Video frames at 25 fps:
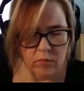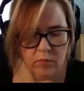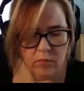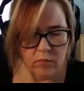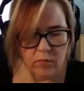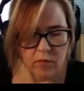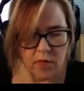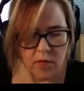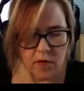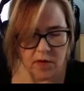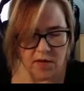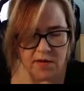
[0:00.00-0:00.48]

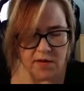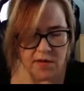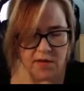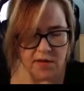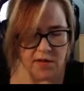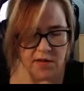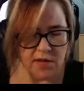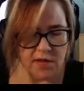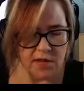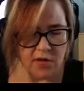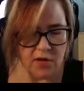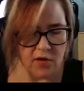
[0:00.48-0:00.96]
Because it just
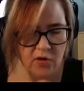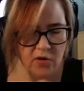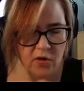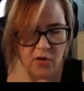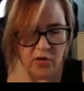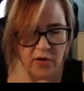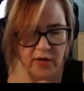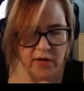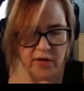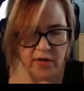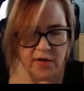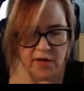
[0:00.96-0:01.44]
doesn't look
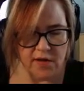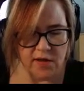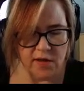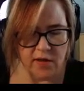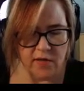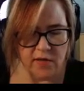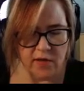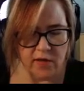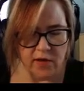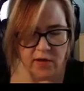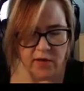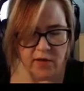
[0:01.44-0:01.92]
like they did
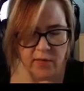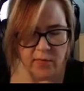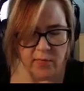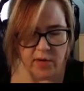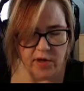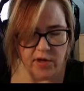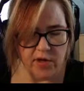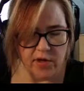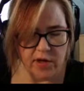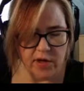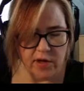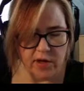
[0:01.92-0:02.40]
very
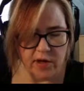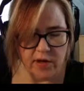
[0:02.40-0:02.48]
much there.